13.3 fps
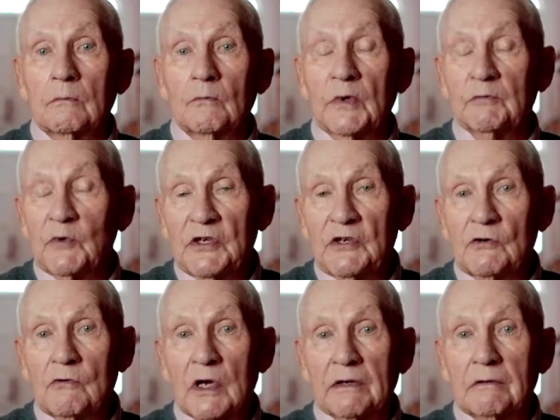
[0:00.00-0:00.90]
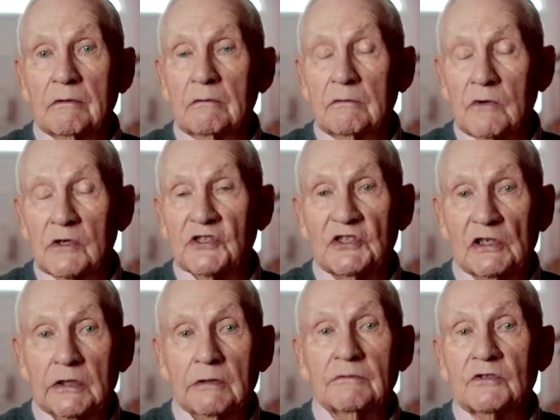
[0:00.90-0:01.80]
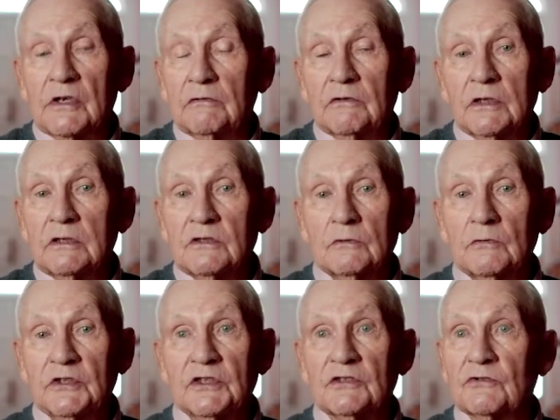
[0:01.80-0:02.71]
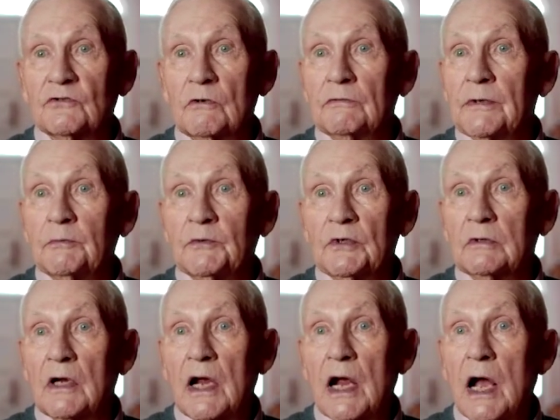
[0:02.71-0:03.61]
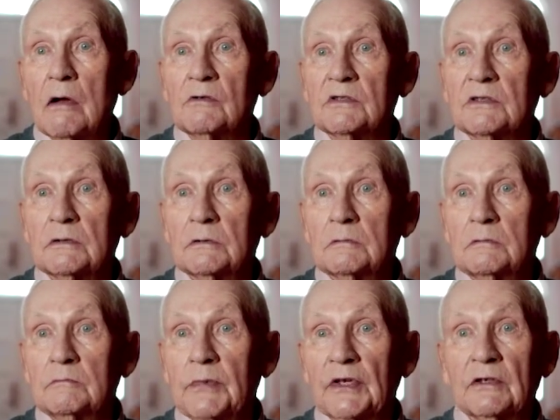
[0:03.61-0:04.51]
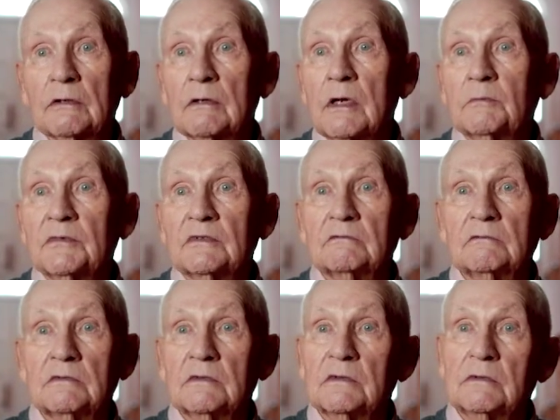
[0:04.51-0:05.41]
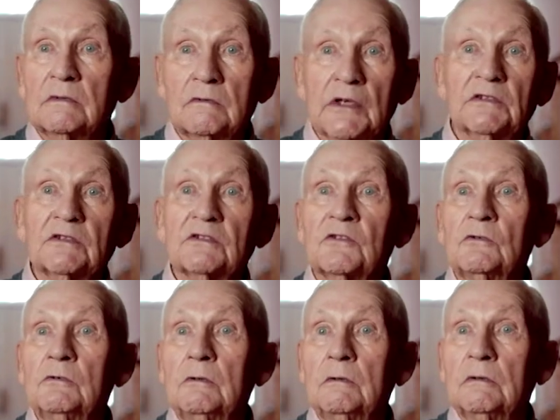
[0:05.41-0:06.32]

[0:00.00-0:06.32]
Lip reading: But we knew where she lived and everything, so we just drove up to her house and picked her up and went to school.